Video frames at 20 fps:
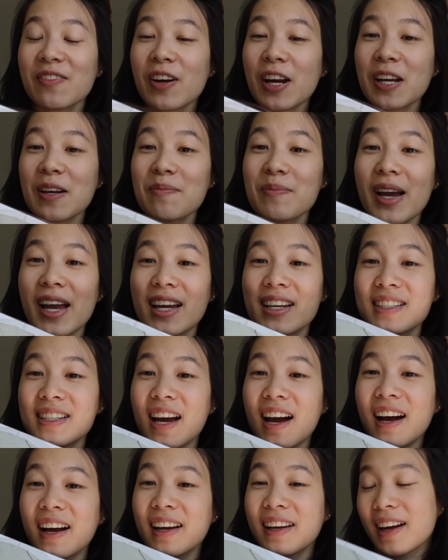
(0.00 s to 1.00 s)
recommend.
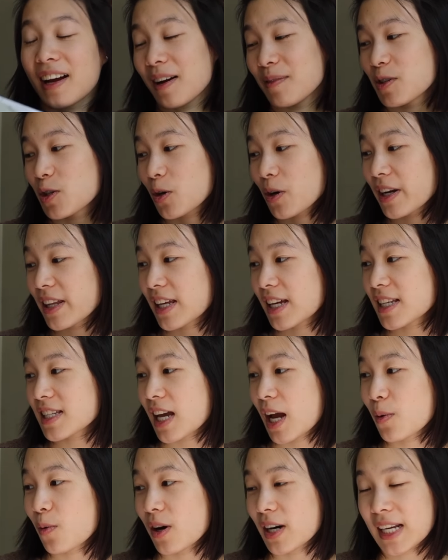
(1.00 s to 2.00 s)
I adore this.
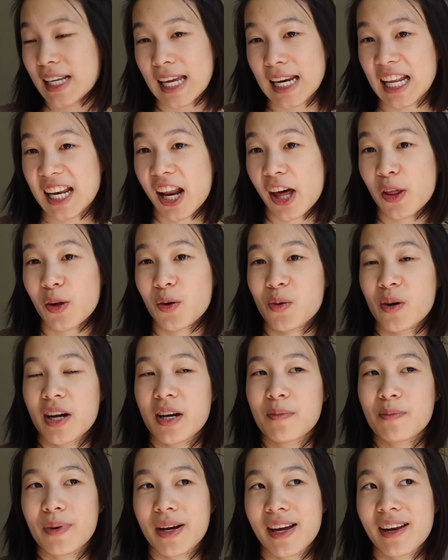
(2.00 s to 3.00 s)
I want to get another
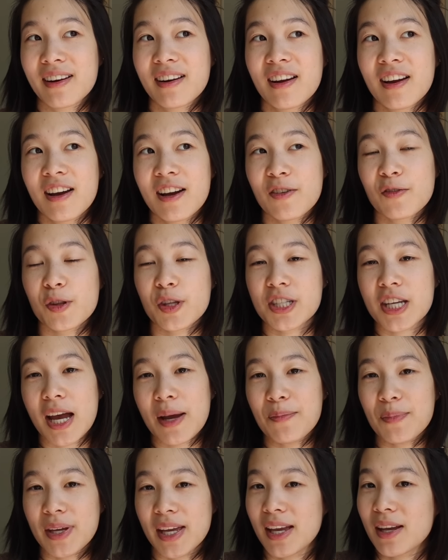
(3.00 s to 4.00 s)
one, but for the
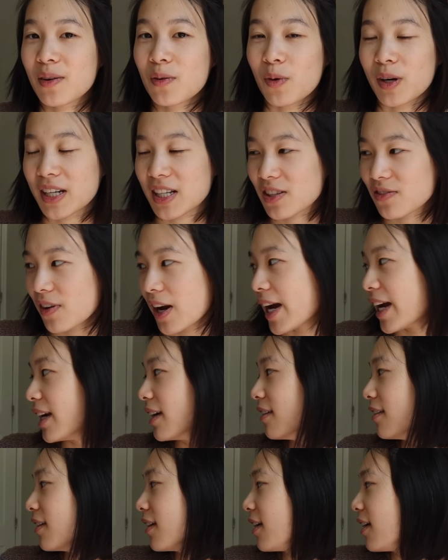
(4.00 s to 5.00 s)
time being, one is
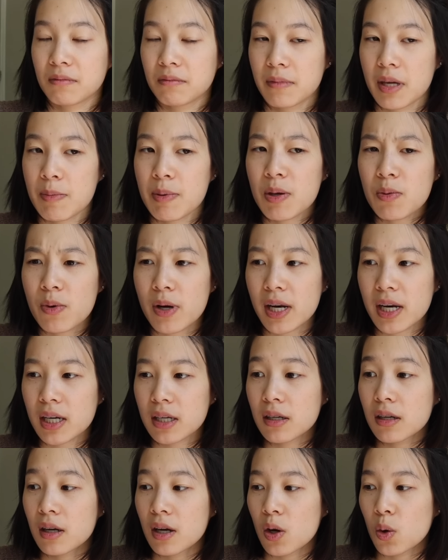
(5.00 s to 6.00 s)
fine. Maybe
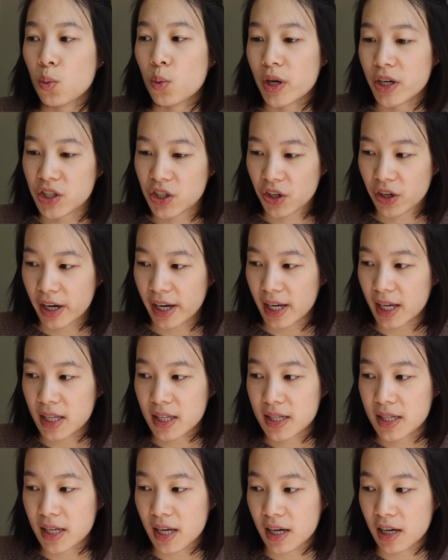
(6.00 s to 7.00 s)
when winter
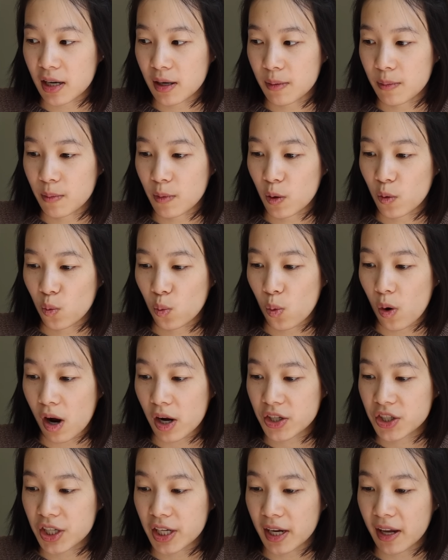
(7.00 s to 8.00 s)
hits and I'm
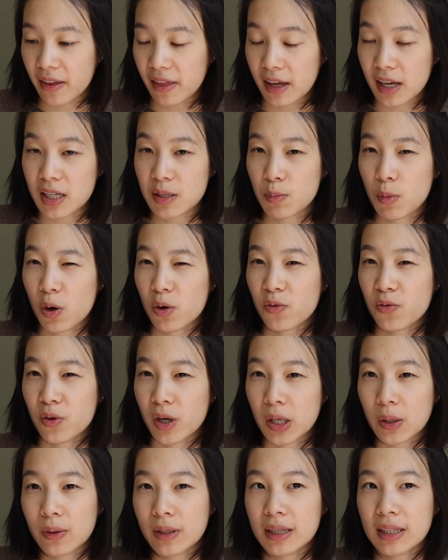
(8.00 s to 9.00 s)
washing things more
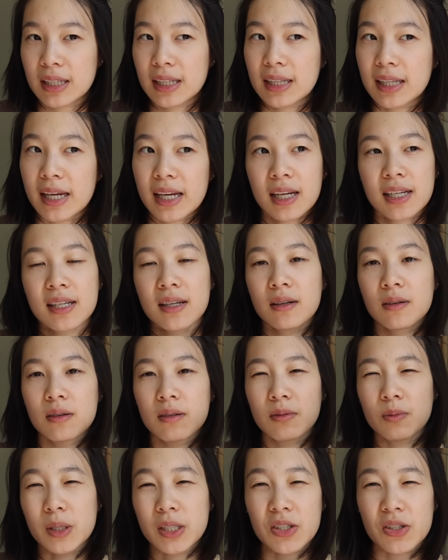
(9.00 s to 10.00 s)
frequently, like
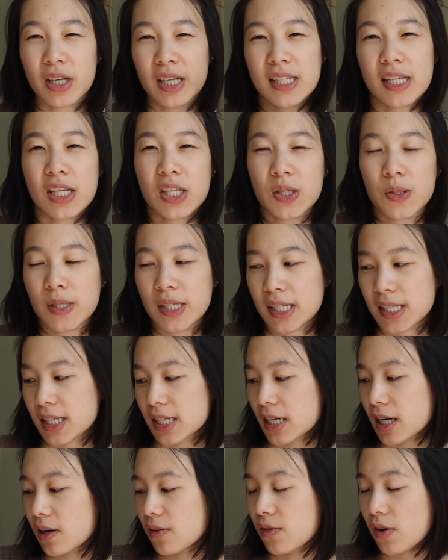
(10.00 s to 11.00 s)
winter accessories and
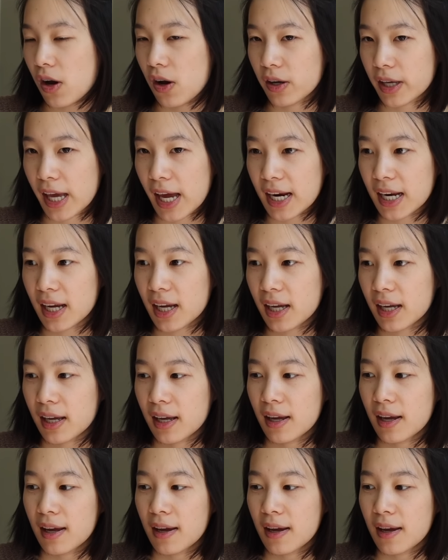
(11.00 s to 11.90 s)
stuff, I'll get it.